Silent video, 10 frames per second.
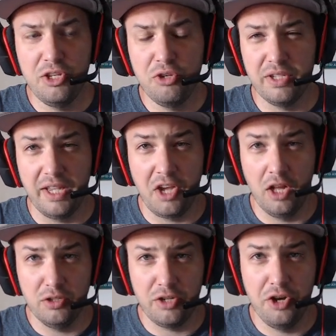using a
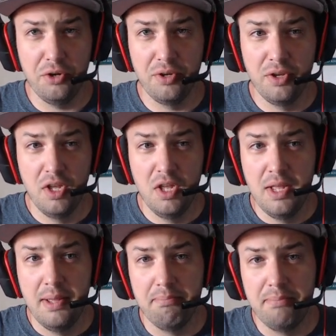color code,
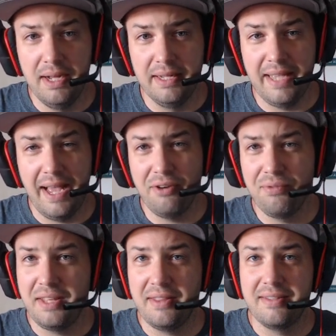but I
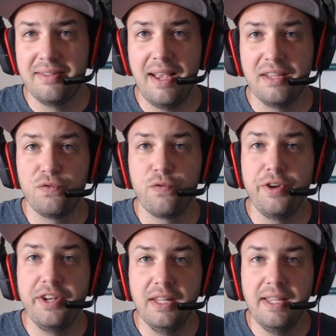don't think that's as
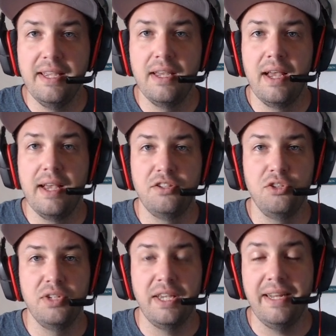friendly as
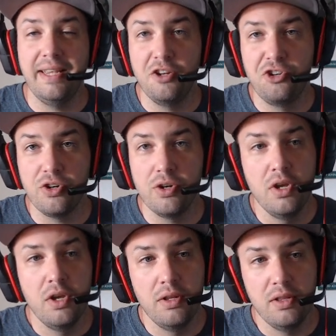using an integer
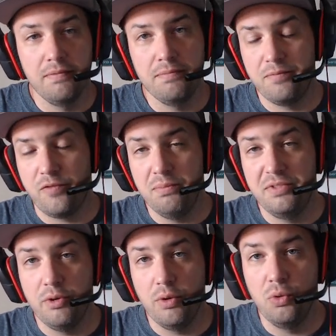
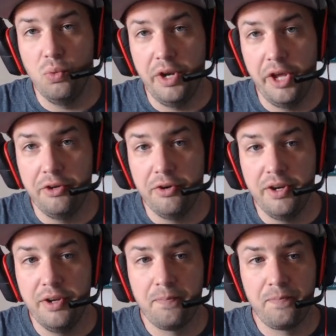from 0 to
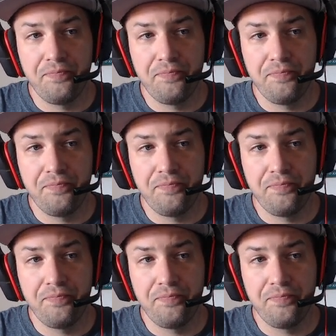100,